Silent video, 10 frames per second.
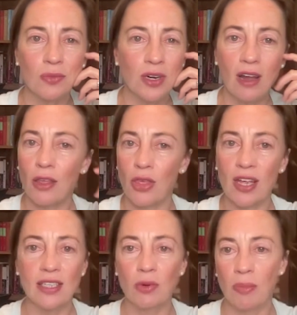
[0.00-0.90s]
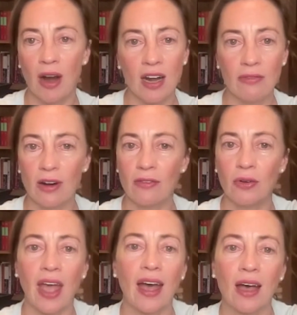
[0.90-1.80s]
were not things that were part of our
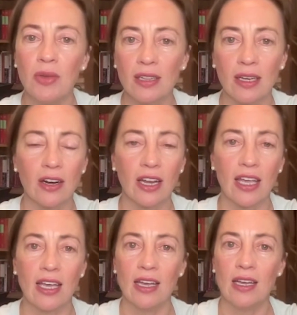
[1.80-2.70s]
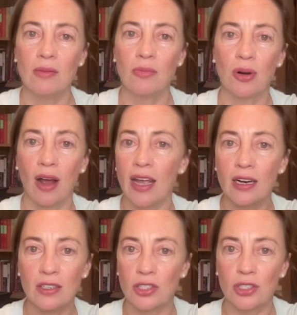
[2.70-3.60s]
vocabulary
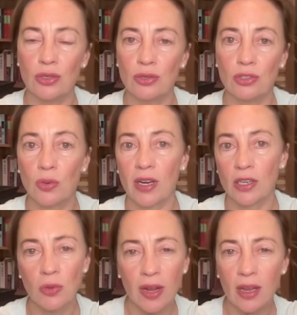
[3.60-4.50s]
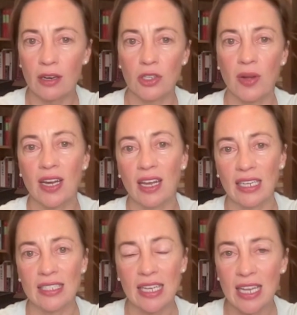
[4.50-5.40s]
prior to 2020 or
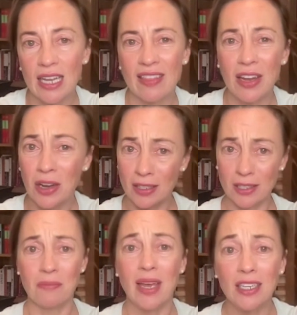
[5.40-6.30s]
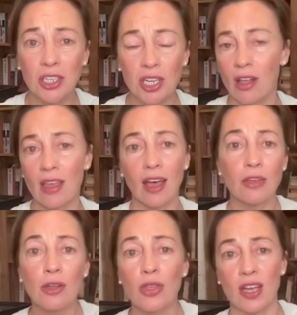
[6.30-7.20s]
2019. And then not to mention all the
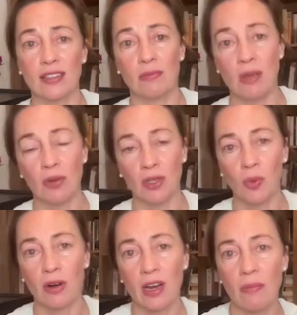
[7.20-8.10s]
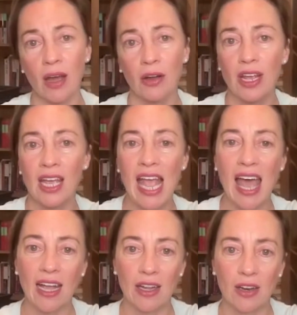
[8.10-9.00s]
other things that people are worried about
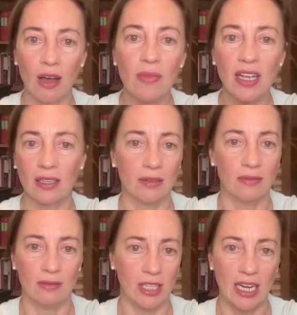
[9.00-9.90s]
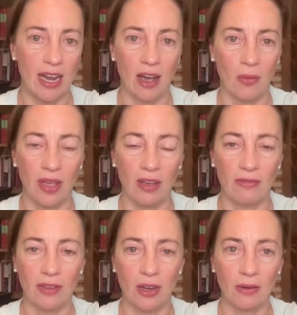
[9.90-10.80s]
economically now.
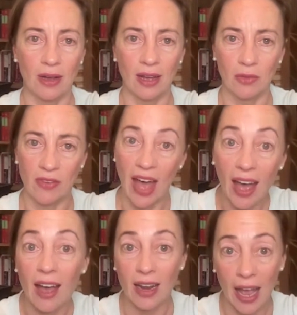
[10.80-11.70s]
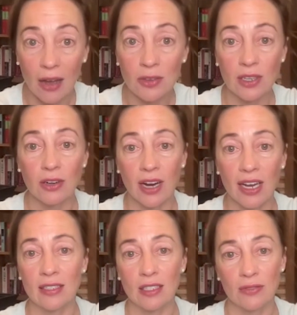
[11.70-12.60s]
We've had a housing
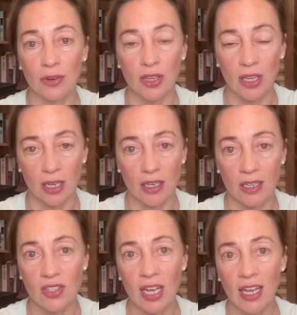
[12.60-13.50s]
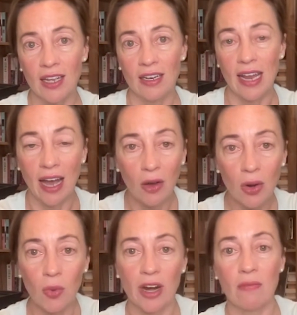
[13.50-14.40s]
crisis for years. Now
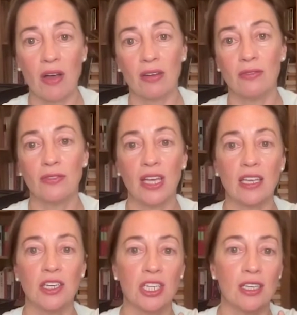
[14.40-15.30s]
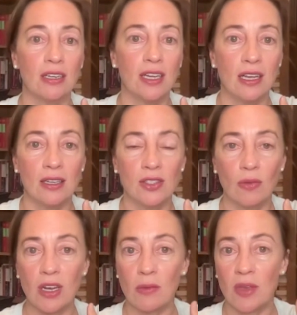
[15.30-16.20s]
we're worried about inflation. So
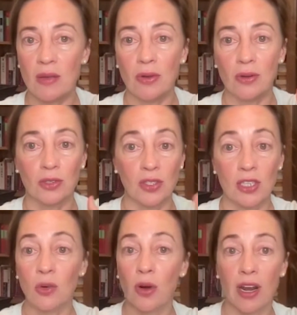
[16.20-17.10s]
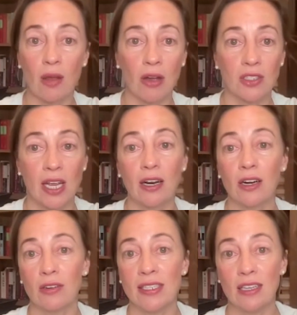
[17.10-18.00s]
many people were still worried about
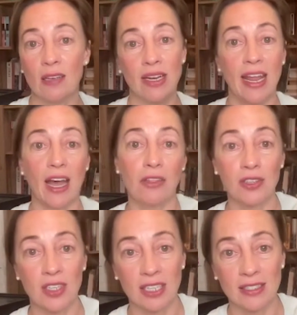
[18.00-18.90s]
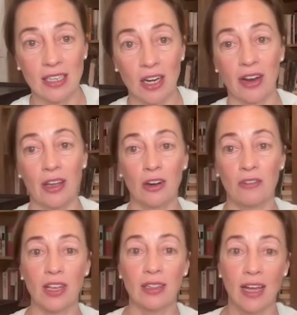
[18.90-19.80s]
terrorism. And now there's a hysteria
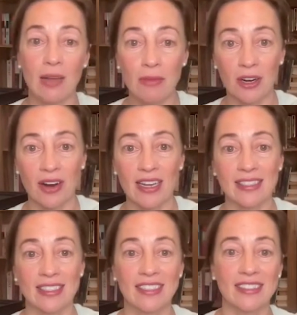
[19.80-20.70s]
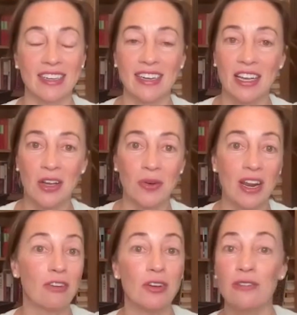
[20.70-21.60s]
over the climate crisis and
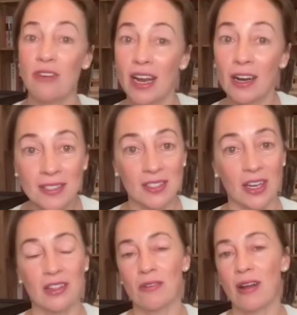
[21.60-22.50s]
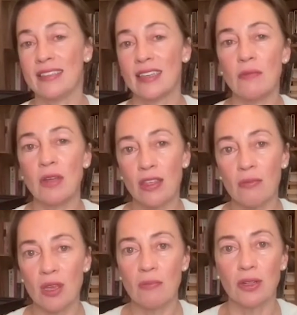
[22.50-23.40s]
whatever new virus is on the horizon. I
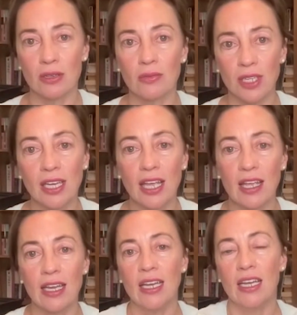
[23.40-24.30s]
think people are really